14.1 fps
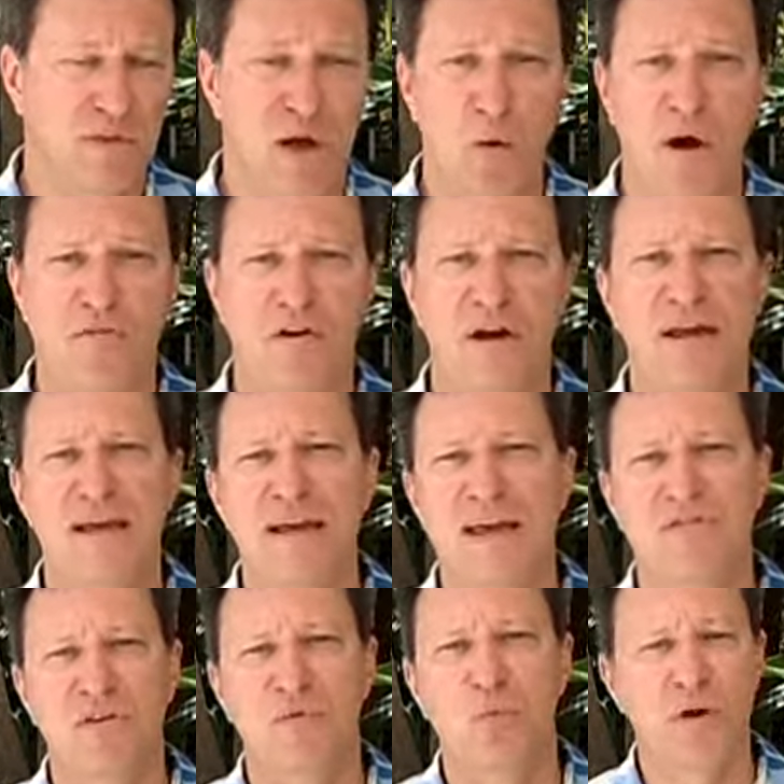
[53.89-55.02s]
However,
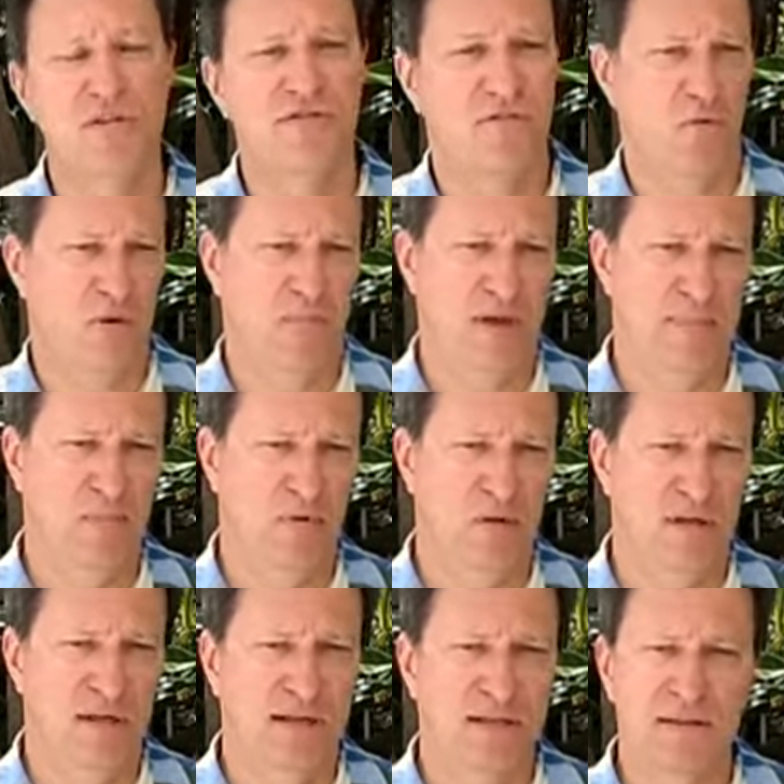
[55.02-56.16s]
even with 4 people,
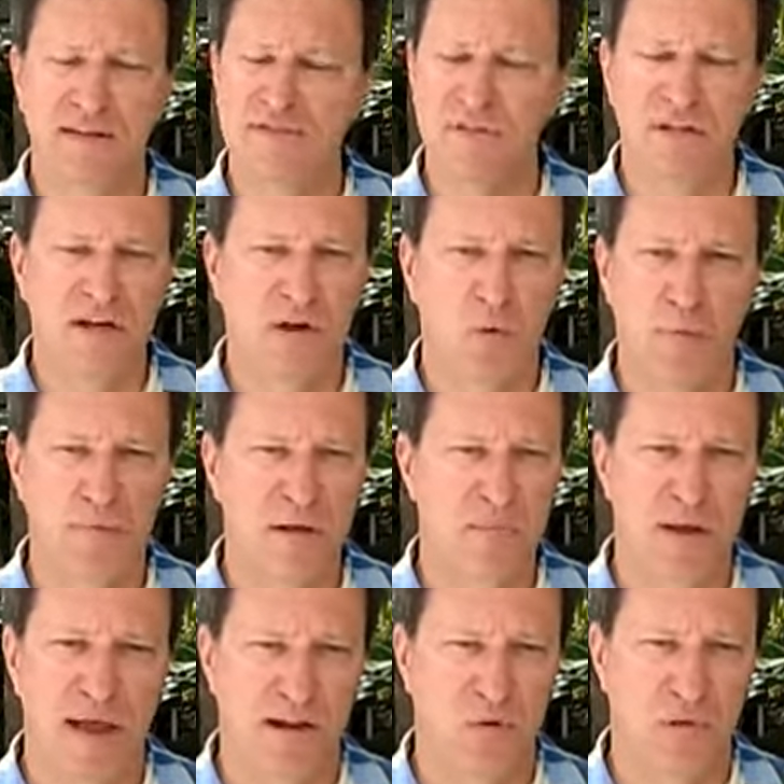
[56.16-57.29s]
lifting equipment
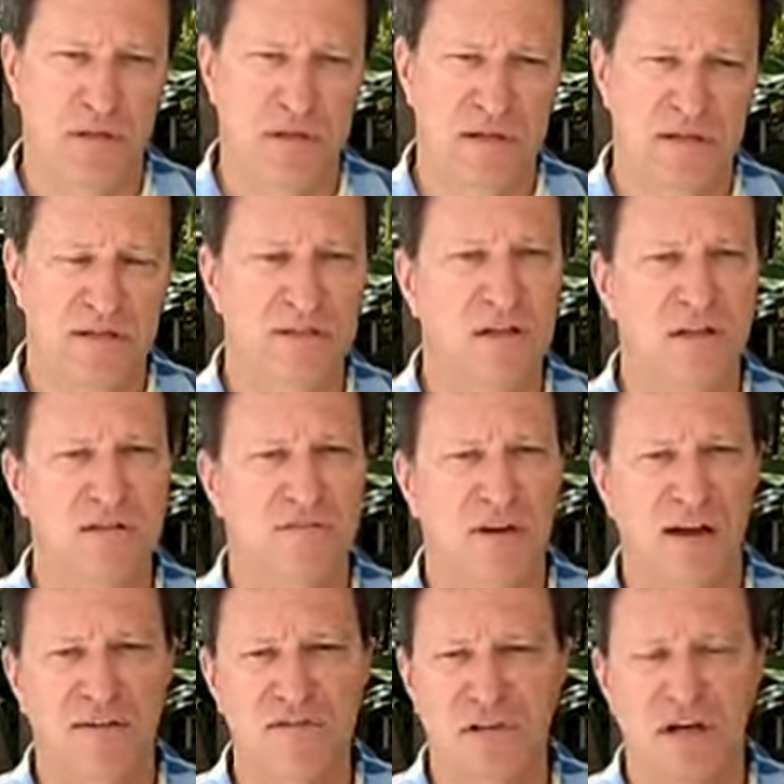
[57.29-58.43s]
manually still
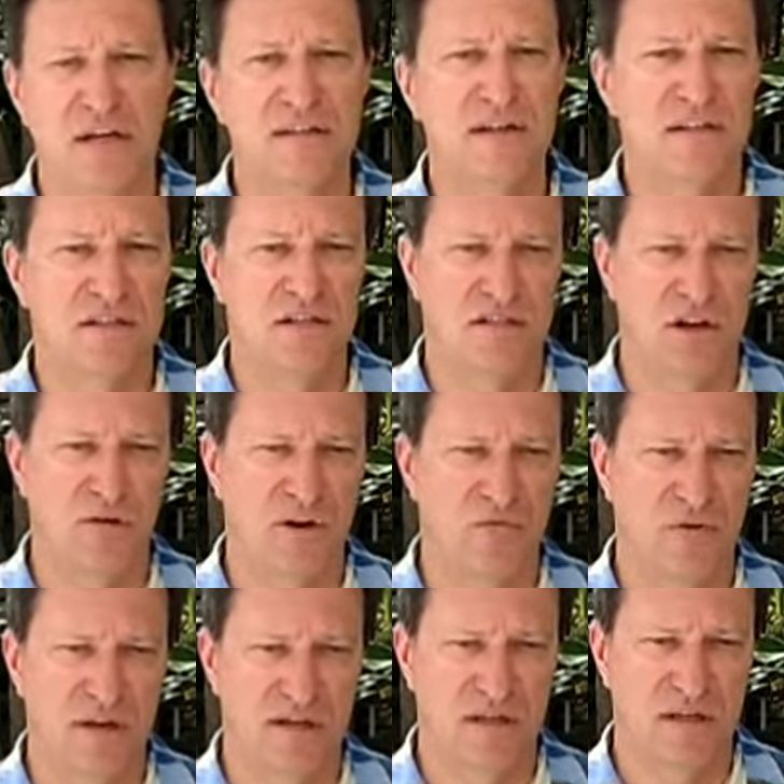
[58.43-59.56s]
involves unnecessary
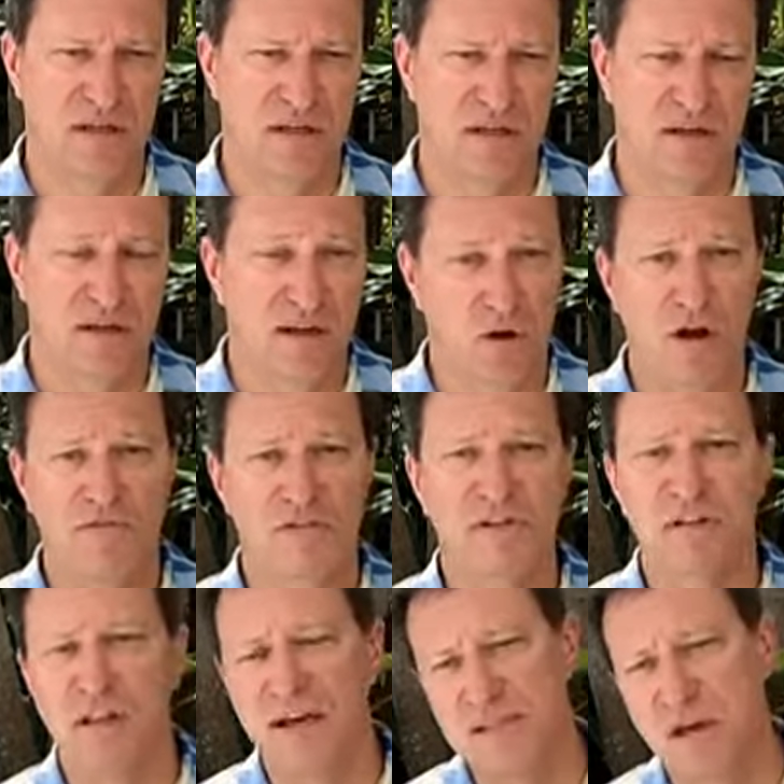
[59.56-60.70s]
risk and often
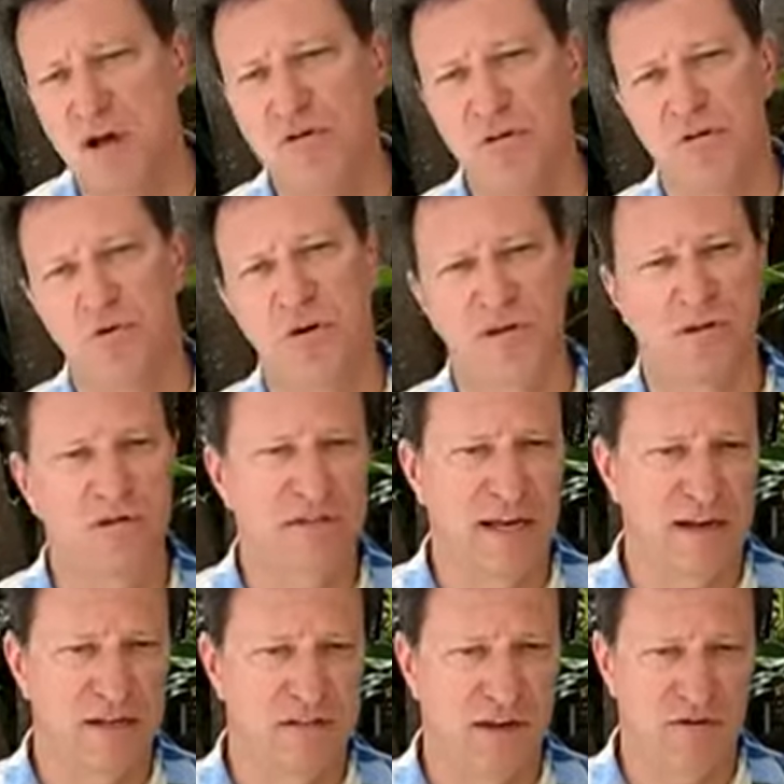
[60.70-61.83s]
delays other critical
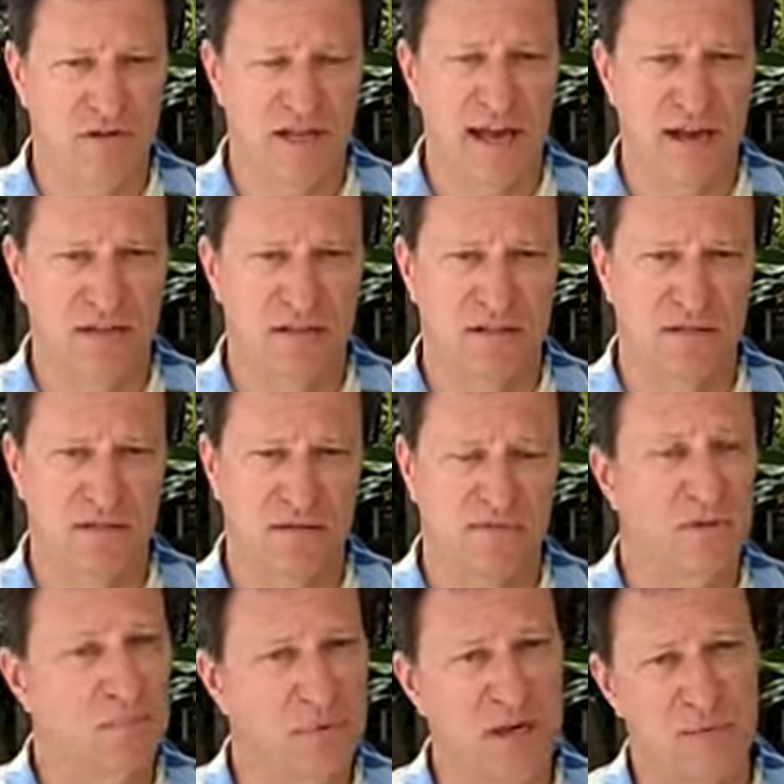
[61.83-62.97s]
data center tasks
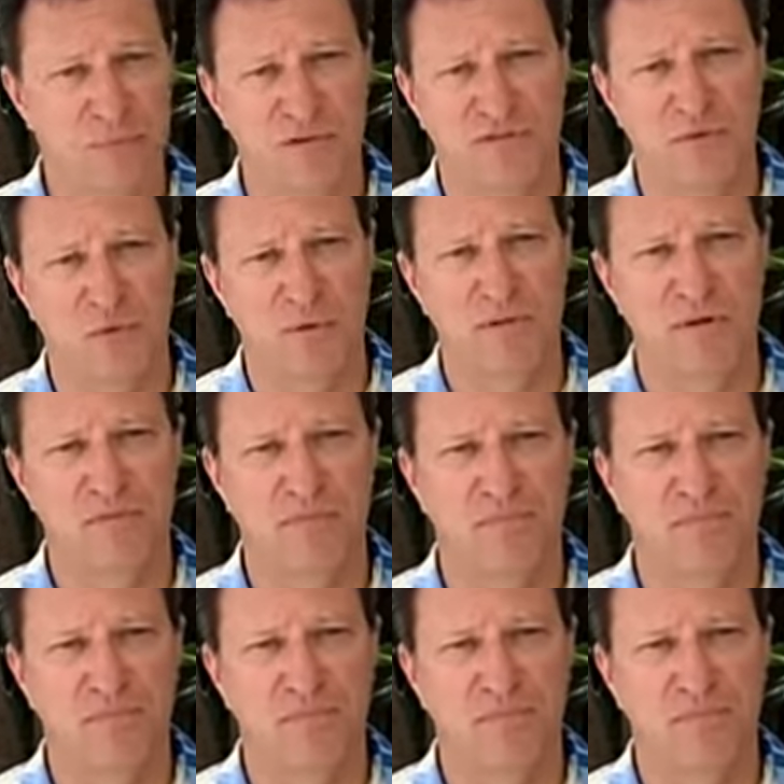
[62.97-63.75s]
from being performed.